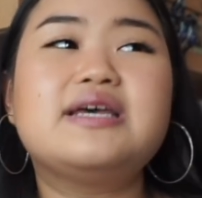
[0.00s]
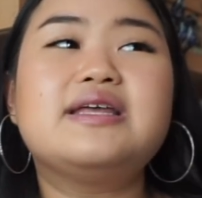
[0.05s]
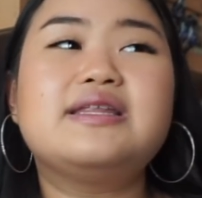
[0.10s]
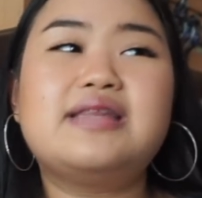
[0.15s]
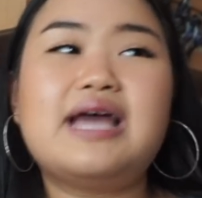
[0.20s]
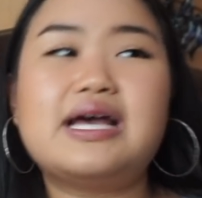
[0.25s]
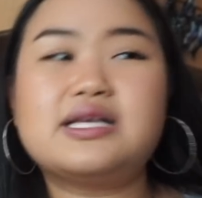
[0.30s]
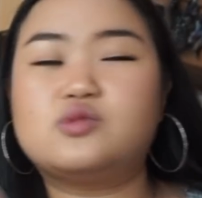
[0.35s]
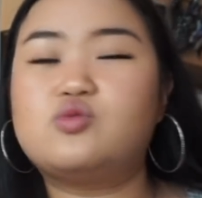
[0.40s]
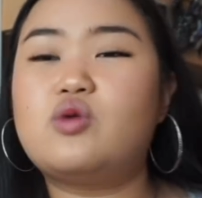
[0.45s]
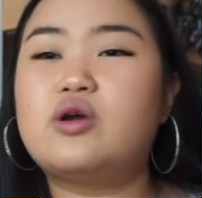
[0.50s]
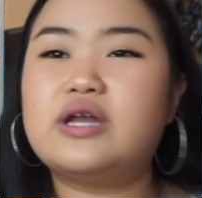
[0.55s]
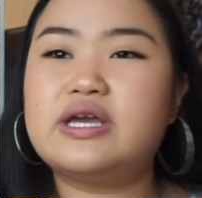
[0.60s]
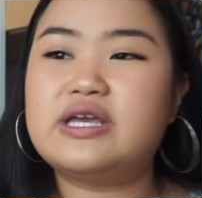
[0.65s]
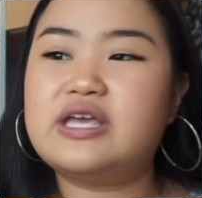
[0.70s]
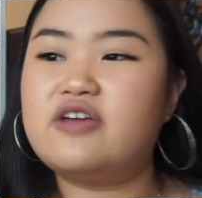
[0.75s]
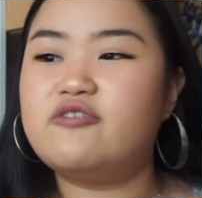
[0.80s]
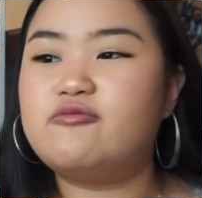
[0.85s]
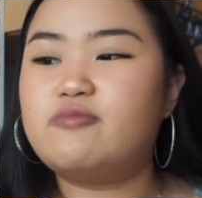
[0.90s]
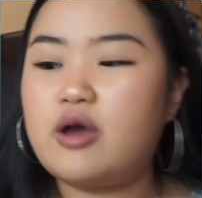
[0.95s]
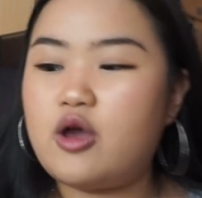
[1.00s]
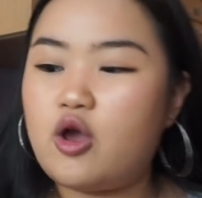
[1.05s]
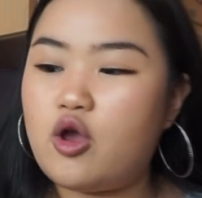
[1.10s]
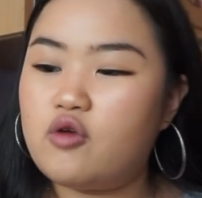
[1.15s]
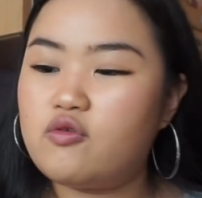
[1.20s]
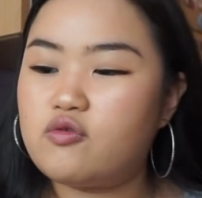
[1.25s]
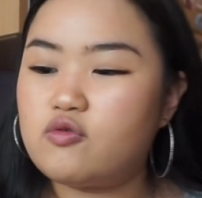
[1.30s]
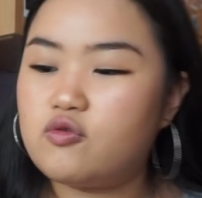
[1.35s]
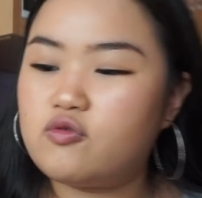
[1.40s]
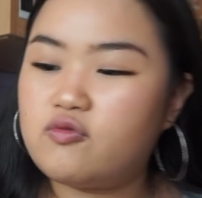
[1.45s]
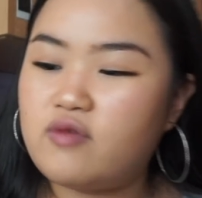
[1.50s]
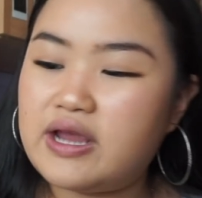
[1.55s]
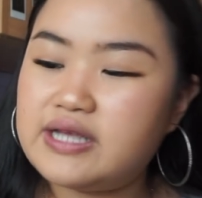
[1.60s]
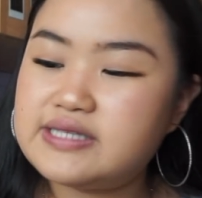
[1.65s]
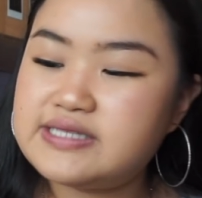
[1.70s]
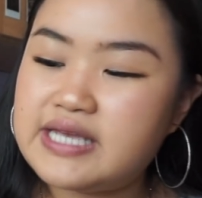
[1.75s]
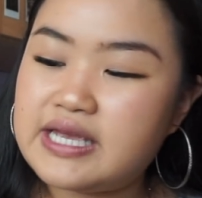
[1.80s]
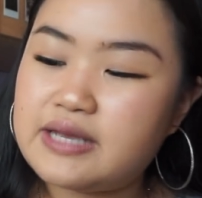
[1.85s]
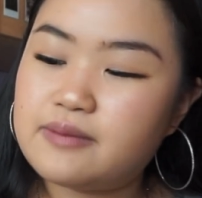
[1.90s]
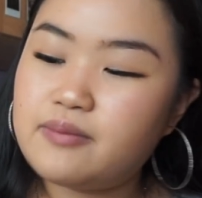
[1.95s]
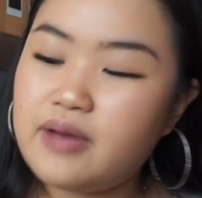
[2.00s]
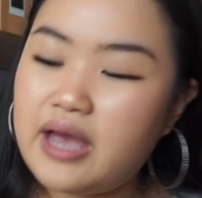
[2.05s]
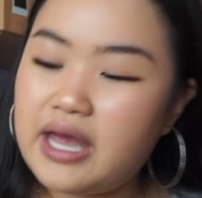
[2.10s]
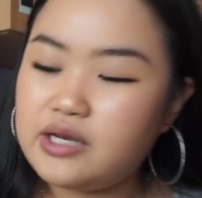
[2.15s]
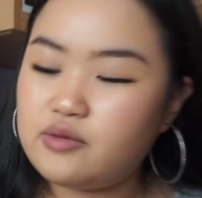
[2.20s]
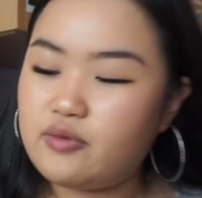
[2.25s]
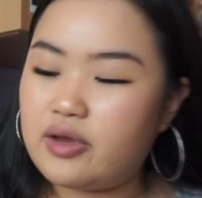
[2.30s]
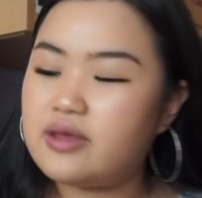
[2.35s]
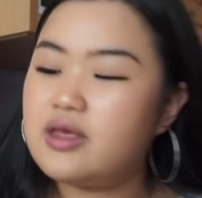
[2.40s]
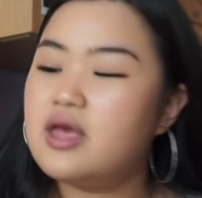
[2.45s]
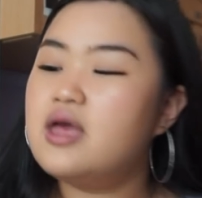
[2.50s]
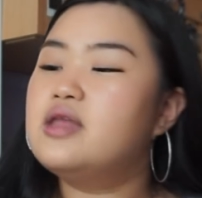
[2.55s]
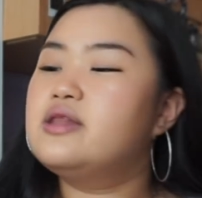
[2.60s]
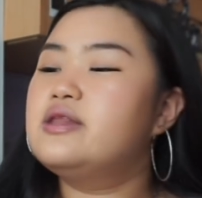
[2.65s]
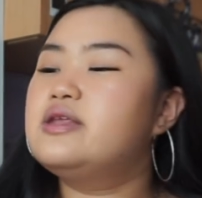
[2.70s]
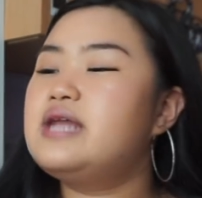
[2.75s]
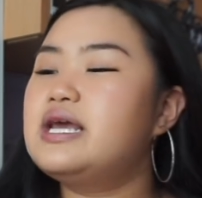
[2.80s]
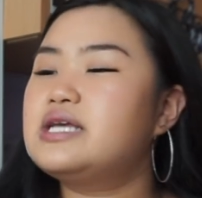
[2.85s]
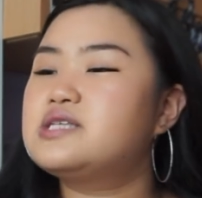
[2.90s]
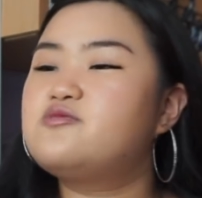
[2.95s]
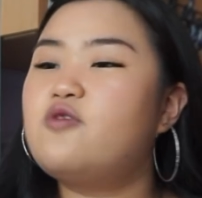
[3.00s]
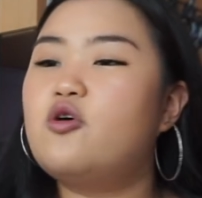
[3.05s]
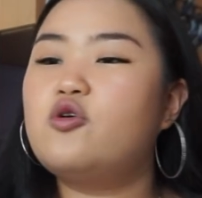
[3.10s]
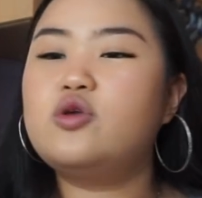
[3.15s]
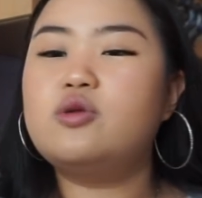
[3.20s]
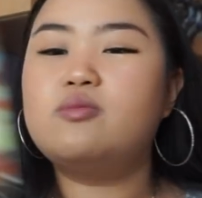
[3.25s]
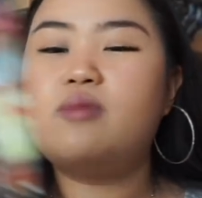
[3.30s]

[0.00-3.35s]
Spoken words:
that's when I give my overall rating. But anyway, the next volume